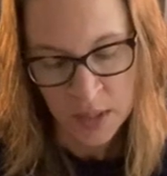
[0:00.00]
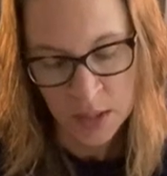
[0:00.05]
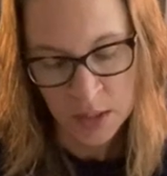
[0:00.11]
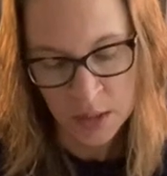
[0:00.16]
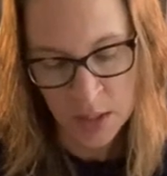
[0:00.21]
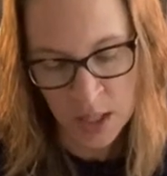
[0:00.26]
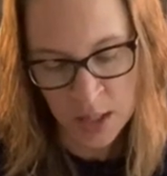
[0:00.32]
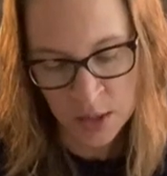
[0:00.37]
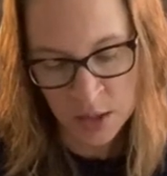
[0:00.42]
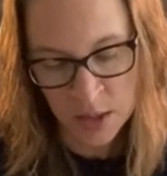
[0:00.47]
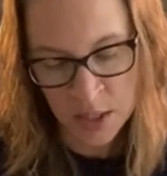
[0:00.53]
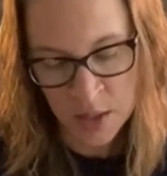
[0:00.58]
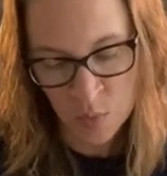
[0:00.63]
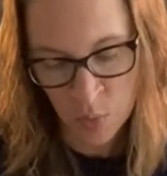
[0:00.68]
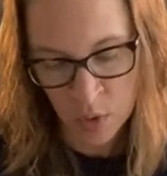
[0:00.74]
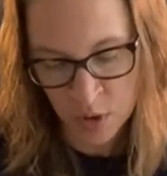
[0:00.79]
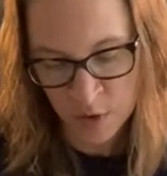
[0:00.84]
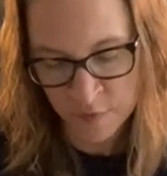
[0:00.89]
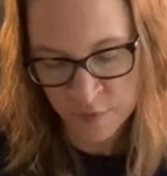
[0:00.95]
Luckily,
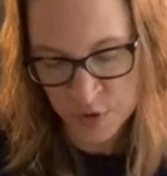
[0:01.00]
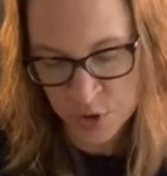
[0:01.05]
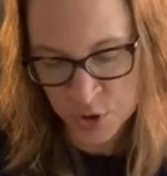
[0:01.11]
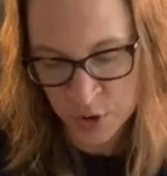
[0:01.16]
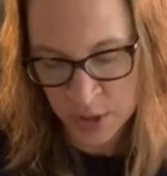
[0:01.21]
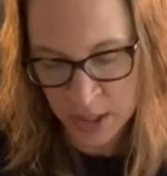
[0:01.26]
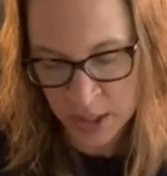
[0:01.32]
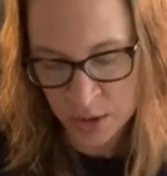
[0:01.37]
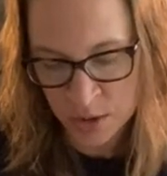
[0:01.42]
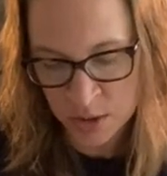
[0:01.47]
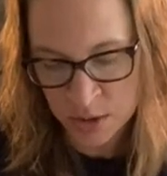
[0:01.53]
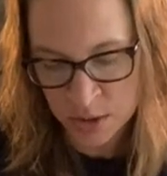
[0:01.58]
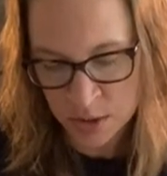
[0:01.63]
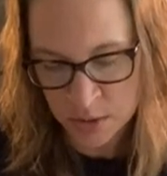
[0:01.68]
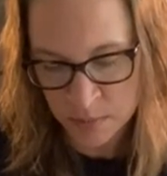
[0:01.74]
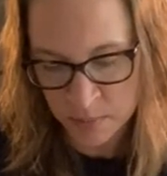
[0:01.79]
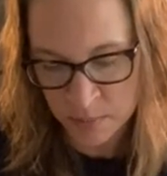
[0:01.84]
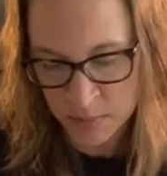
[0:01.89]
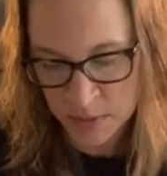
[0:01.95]
one of the traders,
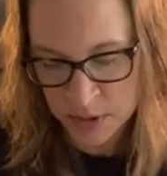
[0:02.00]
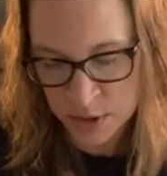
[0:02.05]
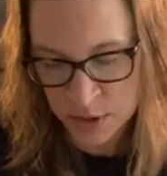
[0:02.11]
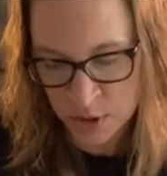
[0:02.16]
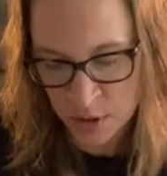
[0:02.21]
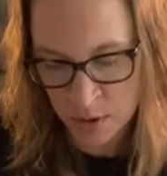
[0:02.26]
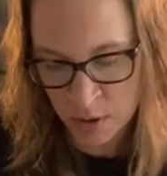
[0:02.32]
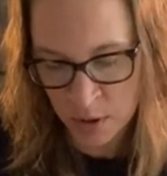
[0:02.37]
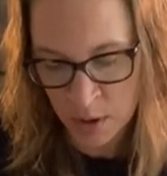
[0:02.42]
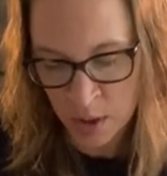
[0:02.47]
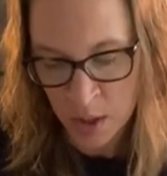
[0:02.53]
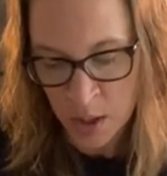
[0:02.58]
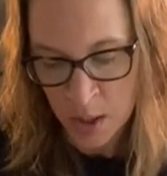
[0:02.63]
Mr.